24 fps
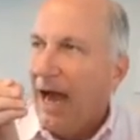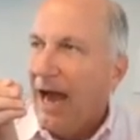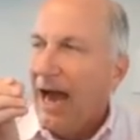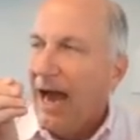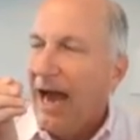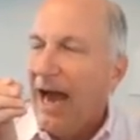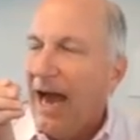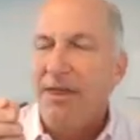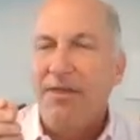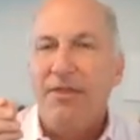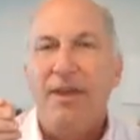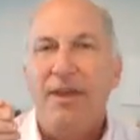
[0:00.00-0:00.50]

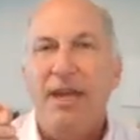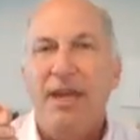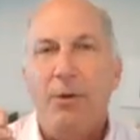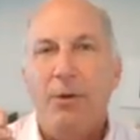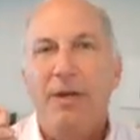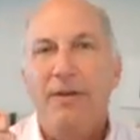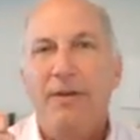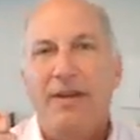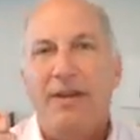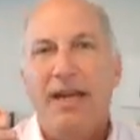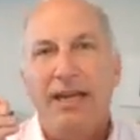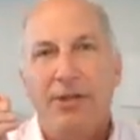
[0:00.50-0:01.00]
I think
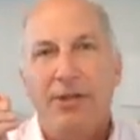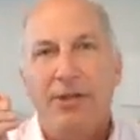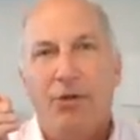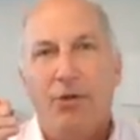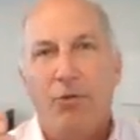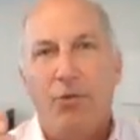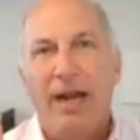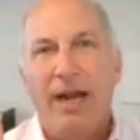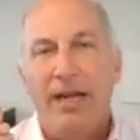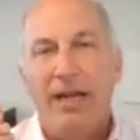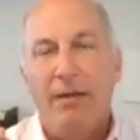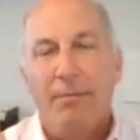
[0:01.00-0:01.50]
we've got
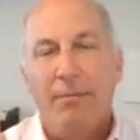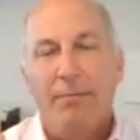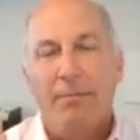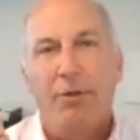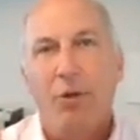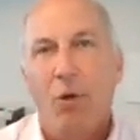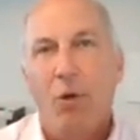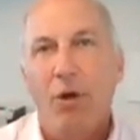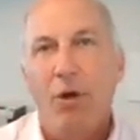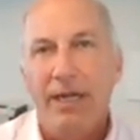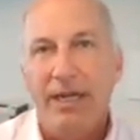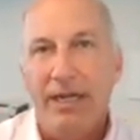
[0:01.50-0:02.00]
great
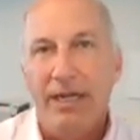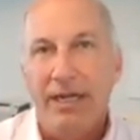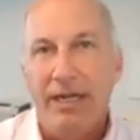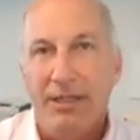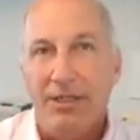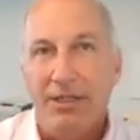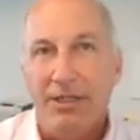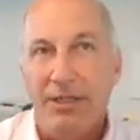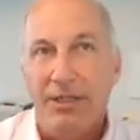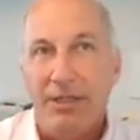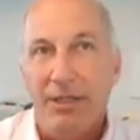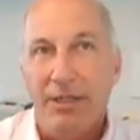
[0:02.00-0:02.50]

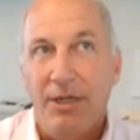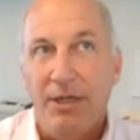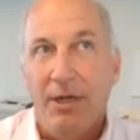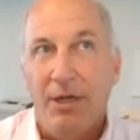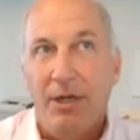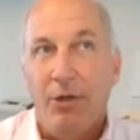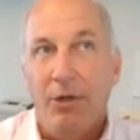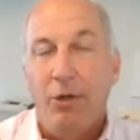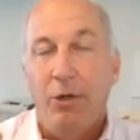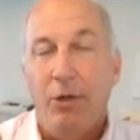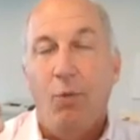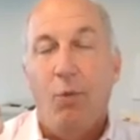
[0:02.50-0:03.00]
employees
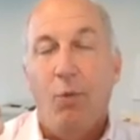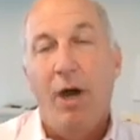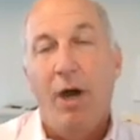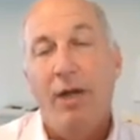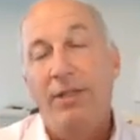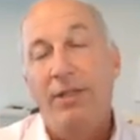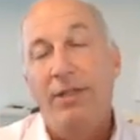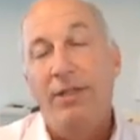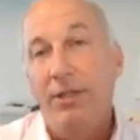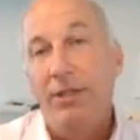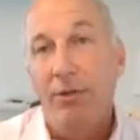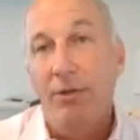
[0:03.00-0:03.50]
who want
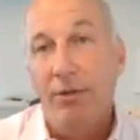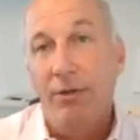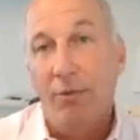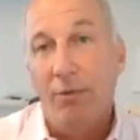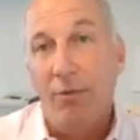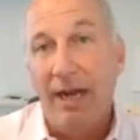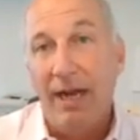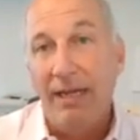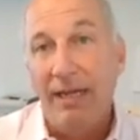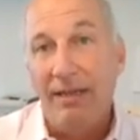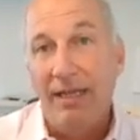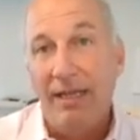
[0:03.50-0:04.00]
to do the
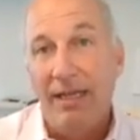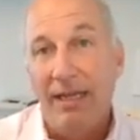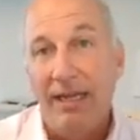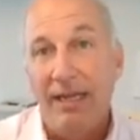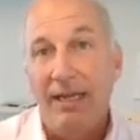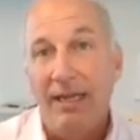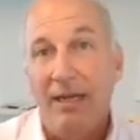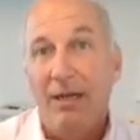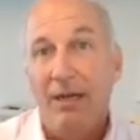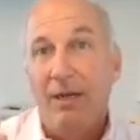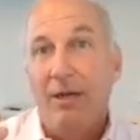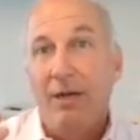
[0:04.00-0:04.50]
right
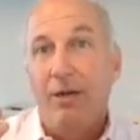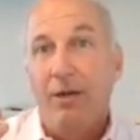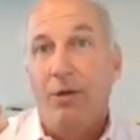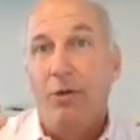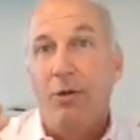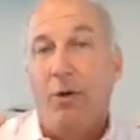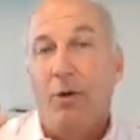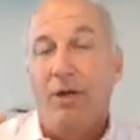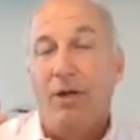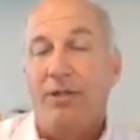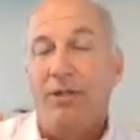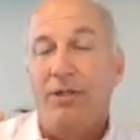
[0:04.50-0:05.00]
thing,
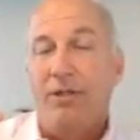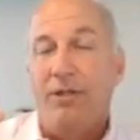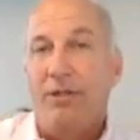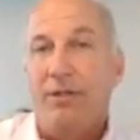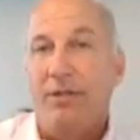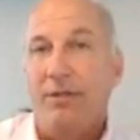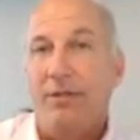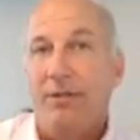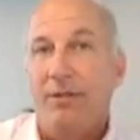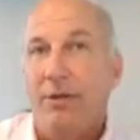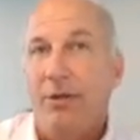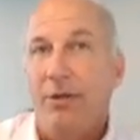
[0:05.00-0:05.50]
who
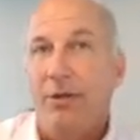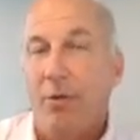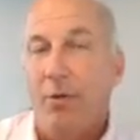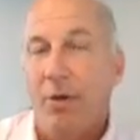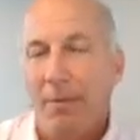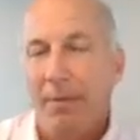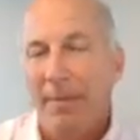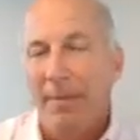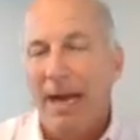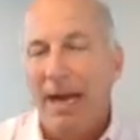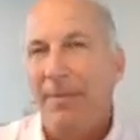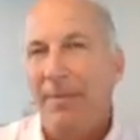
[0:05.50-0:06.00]
are
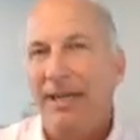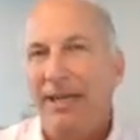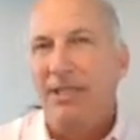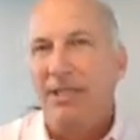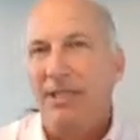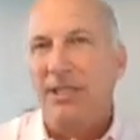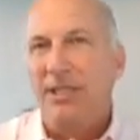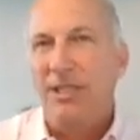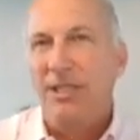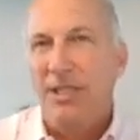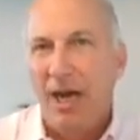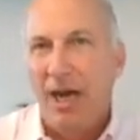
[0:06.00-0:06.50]
maybe
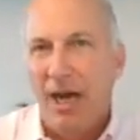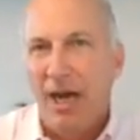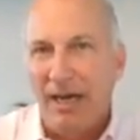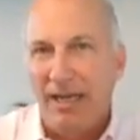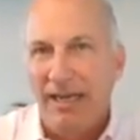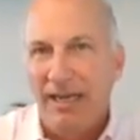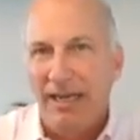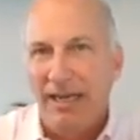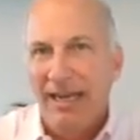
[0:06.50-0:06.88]
stuck